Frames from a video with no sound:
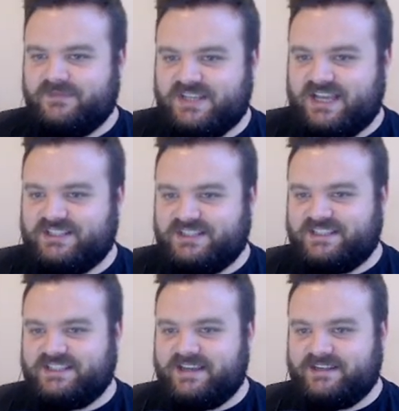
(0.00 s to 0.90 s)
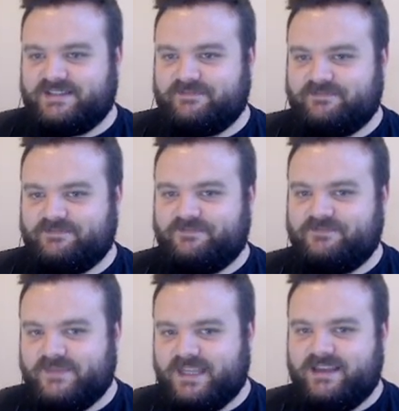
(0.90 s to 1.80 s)
Takes us to 6.
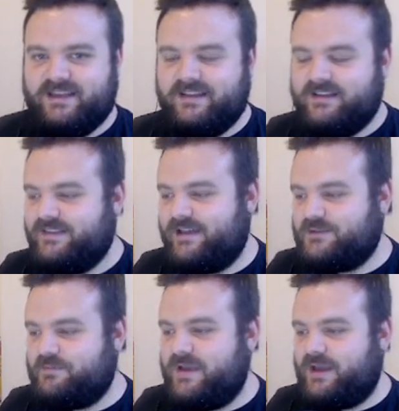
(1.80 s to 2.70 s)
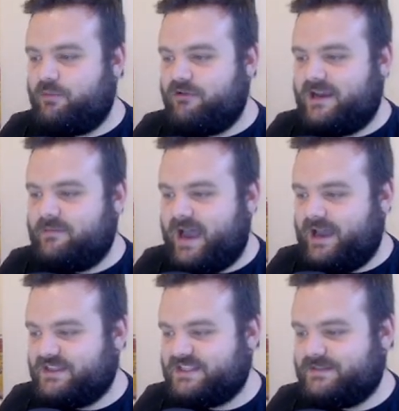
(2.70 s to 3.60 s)
That was big brain
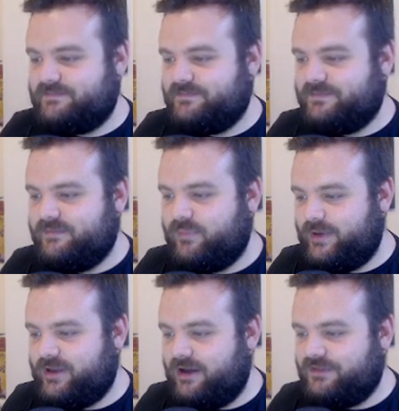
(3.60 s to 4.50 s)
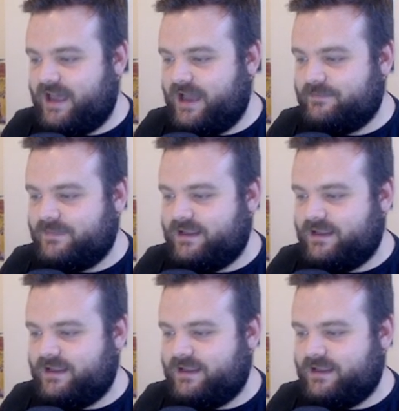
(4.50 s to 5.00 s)
maths, but we got there.